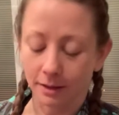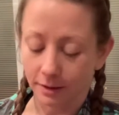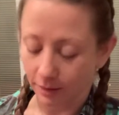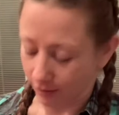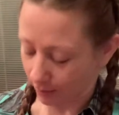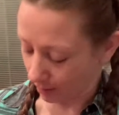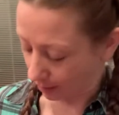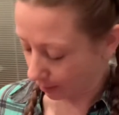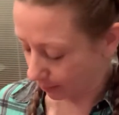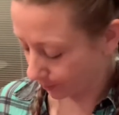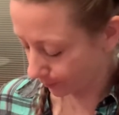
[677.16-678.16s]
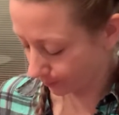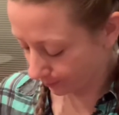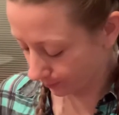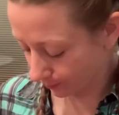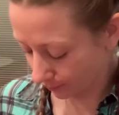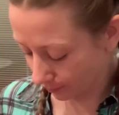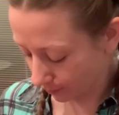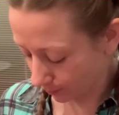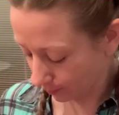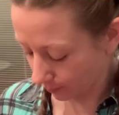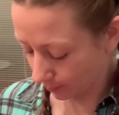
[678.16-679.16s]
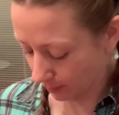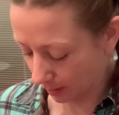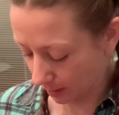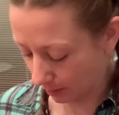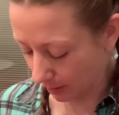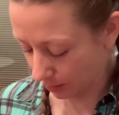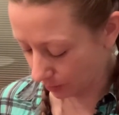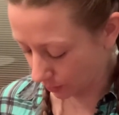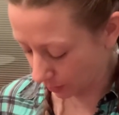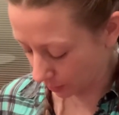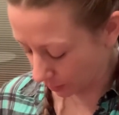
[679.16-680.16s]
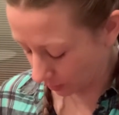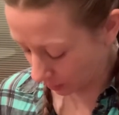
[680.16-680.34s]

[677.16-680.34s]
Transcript: So you gotta make sure